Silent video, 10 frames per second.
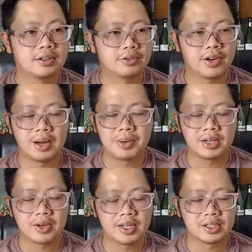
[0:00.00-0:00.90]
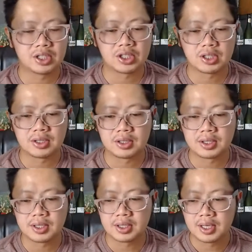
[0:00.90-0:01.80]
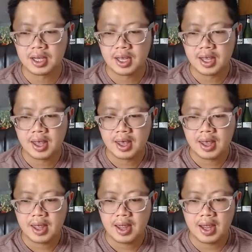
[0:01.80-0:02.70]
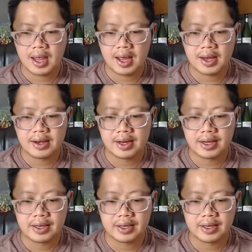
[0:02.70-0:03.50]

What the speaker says: to find my transitions. And